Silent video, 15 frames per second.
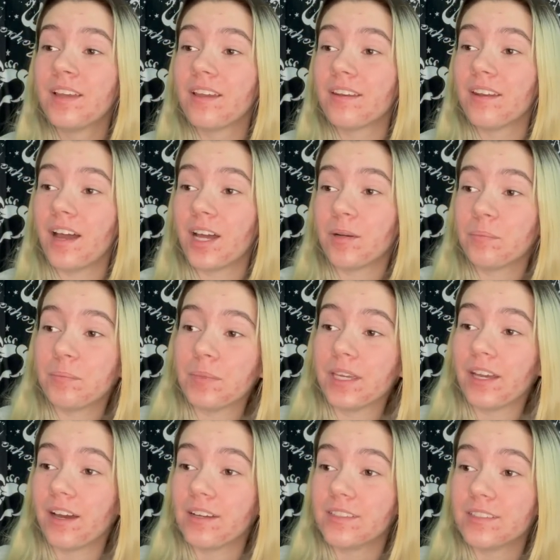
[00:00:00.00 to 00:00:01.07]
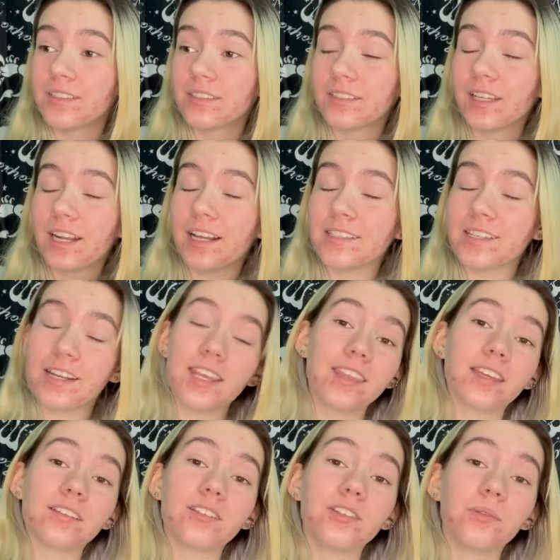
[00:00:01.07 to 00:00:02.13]
Not because it has
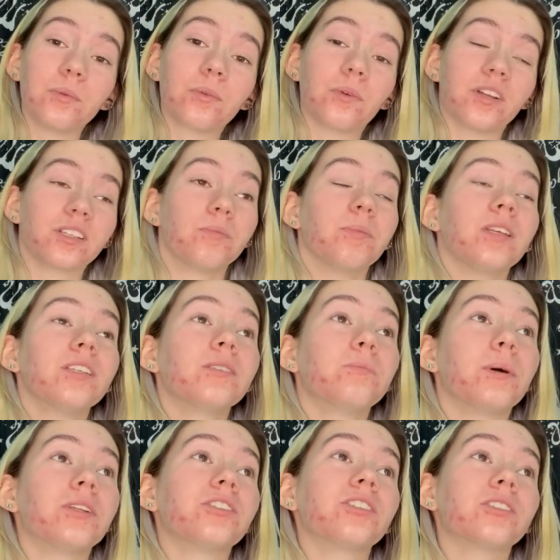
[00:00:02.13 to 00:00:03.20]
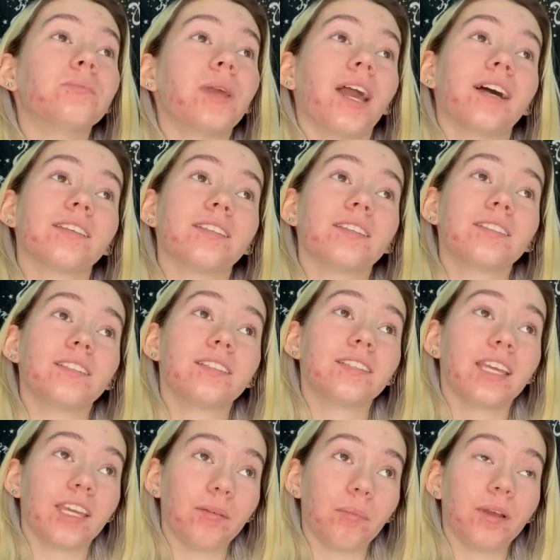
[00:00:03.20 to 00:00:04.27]
anything to do with Christmas, but just because it's
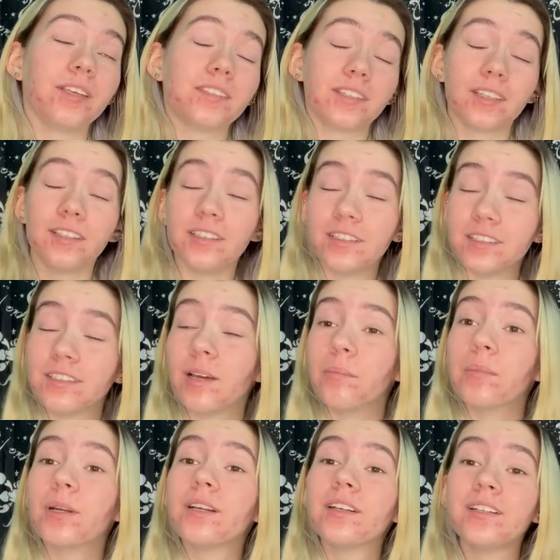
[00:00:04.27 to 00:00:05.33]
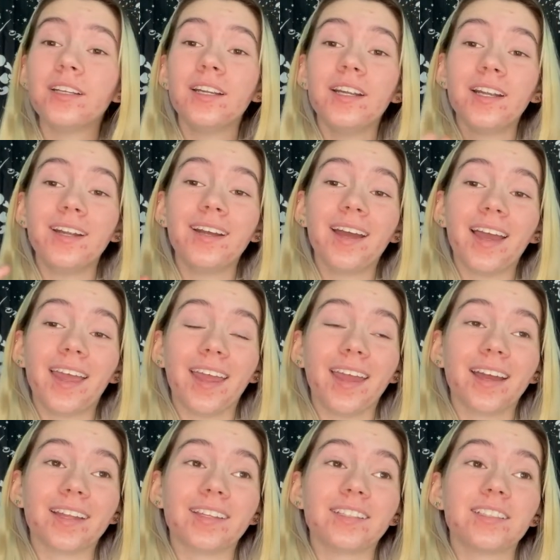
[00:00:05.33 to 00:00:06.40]
taking place in December,
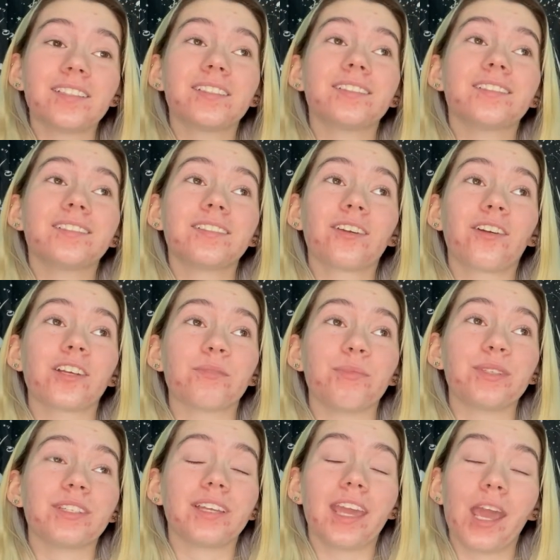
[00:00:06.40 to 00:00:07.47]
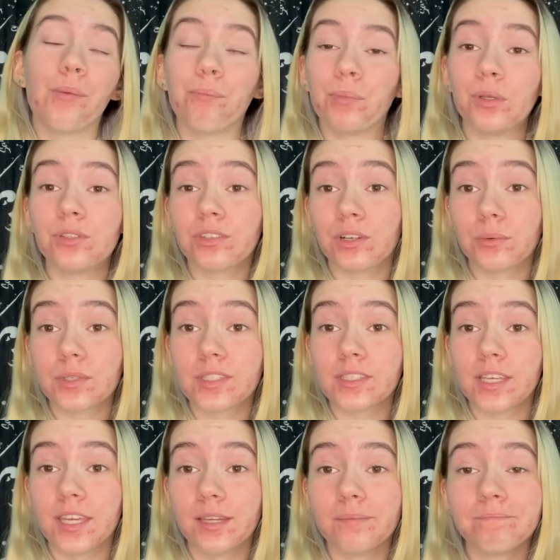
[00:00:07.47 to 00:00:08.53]
and Christmas and camp both start with
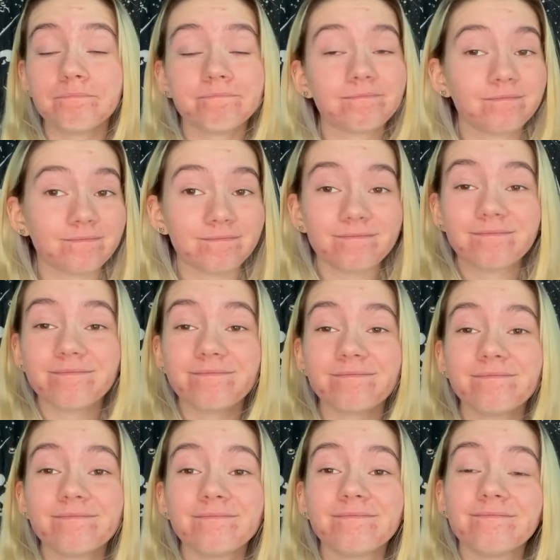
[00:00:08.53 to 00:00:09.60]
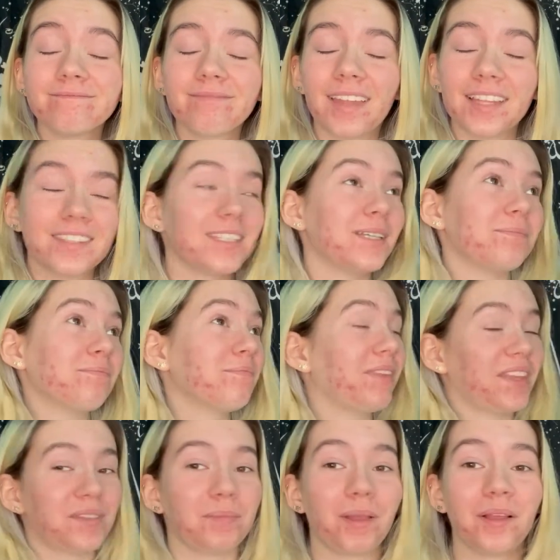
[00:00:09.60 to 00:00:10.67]
C. That's it.
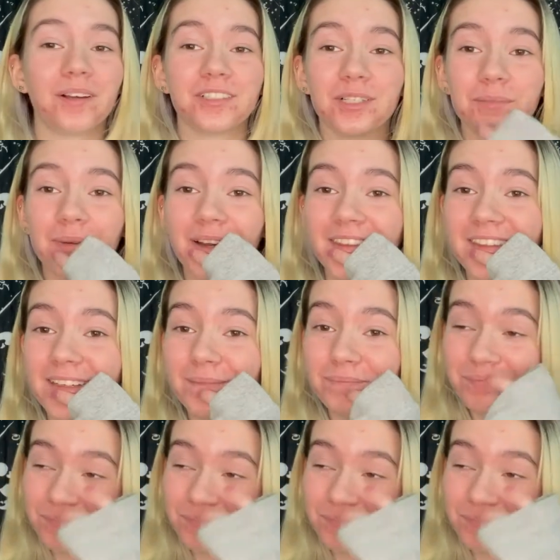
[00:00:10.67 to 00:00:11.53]
That's my logic behind that.